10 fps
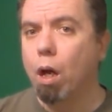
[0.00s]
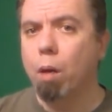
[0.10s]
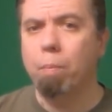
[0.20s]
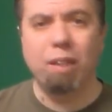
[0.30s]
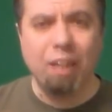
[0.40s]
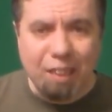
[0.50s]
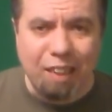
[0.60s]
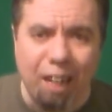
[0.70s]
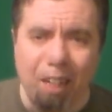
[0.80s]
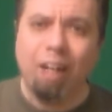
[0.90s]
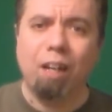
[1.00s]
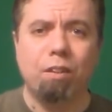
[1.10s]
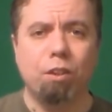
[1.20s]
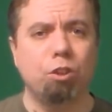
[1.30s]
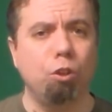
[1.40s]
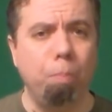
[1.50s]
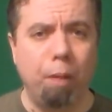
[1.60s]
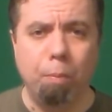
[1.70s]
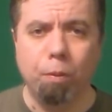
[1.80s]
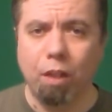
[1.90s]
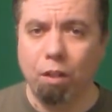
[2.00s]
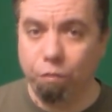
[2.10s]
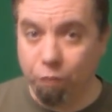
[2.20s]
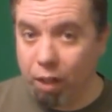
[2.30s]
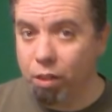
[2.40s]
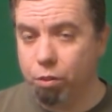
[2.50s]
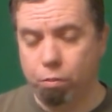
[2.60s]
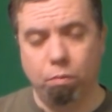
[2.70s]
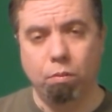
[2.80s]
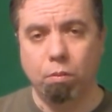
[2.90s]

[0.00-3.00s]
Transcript: but then get it out there so people can find you.